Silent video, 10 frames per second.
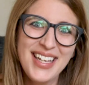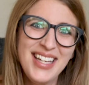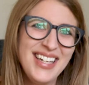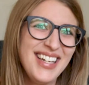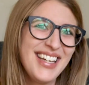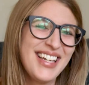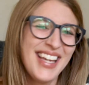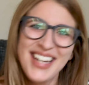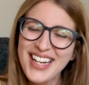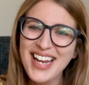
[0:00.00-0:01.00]
And
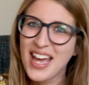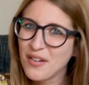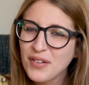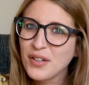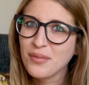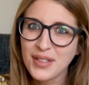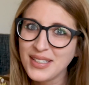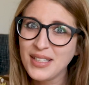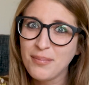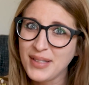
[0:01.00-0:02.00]
can it ever
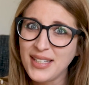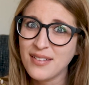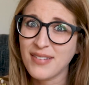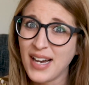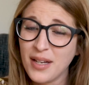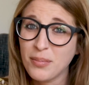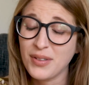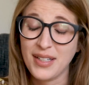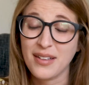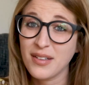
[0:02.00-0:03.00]
really be a
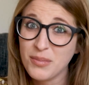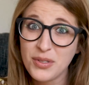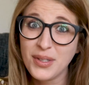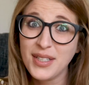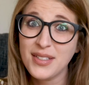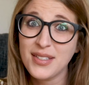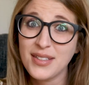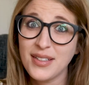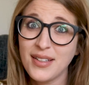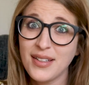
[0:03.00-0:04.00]
viable income source?